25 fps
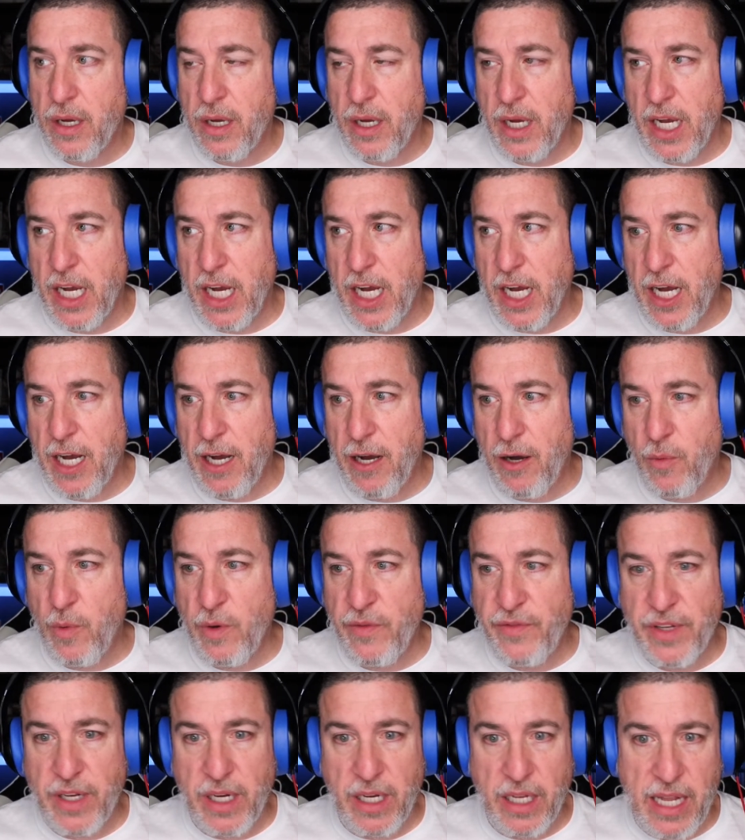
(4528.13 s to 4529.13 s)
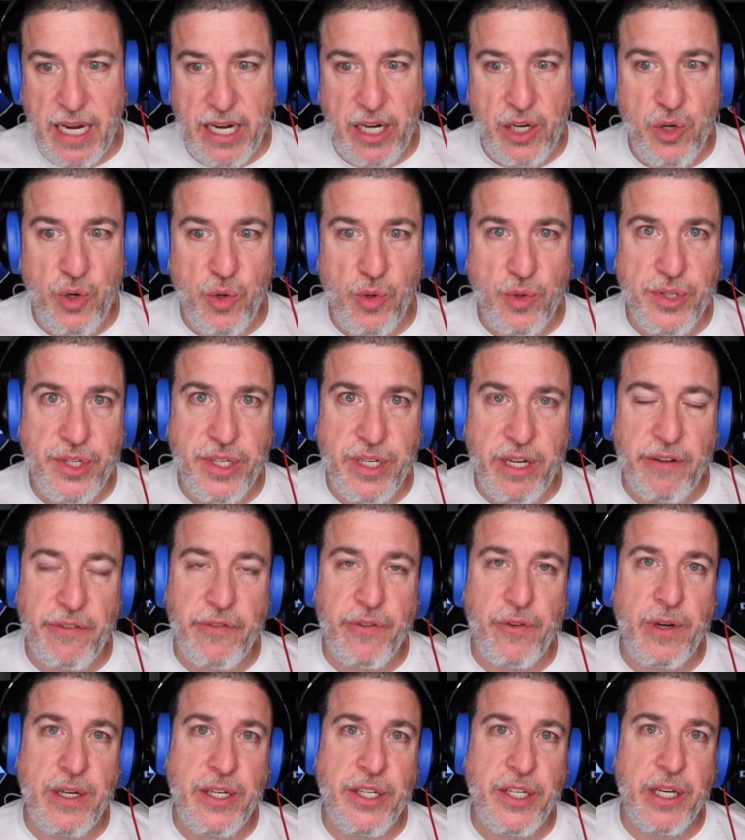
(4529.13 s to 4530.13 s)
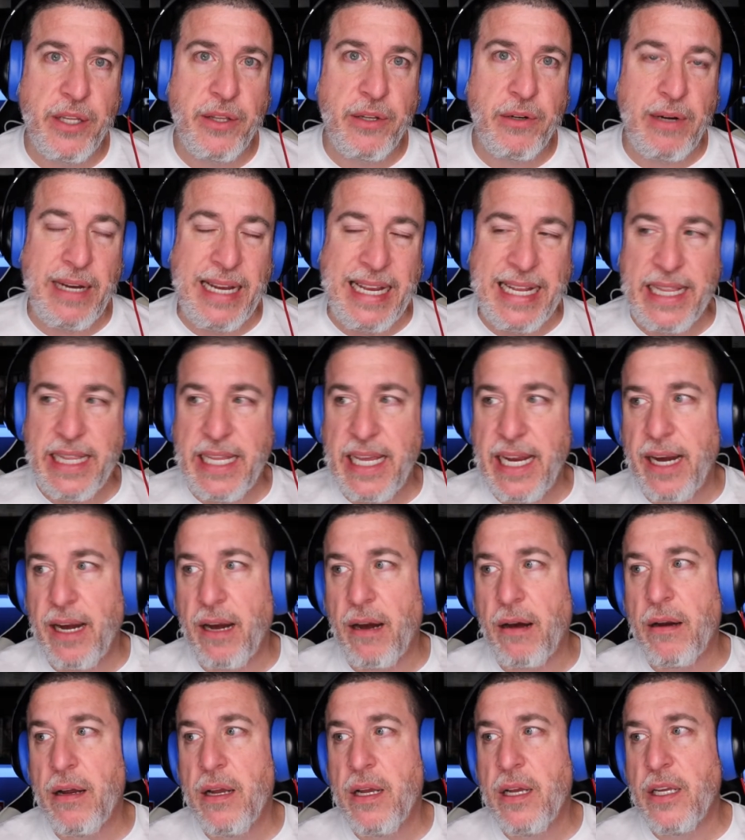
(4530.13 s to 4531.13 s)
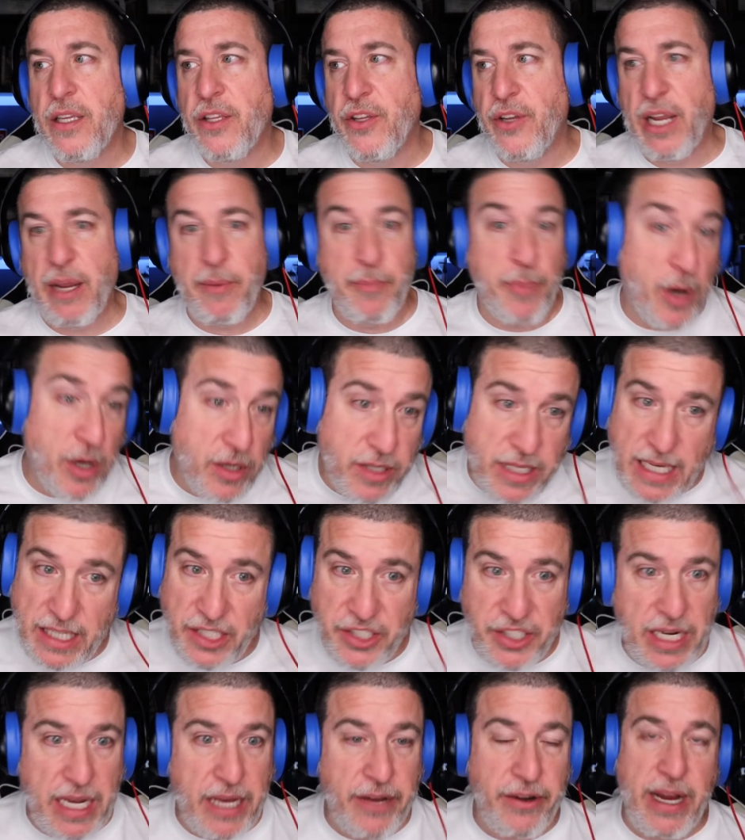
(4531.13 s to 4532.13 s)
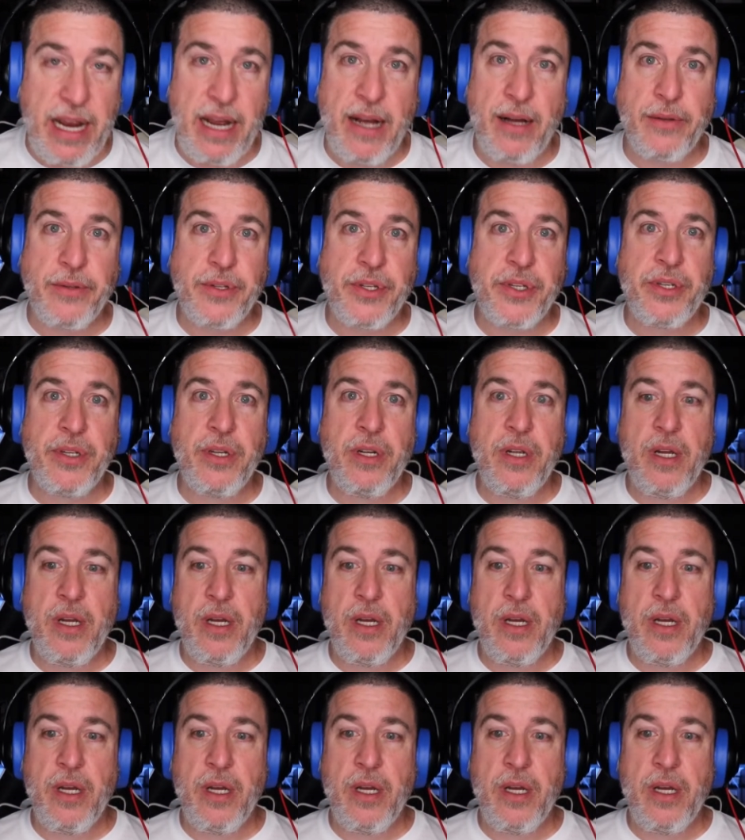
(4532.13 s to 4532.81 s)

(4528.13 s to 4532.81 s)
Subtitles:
We've done a lot of cool stuff for each other in there. You get birthday shout outs.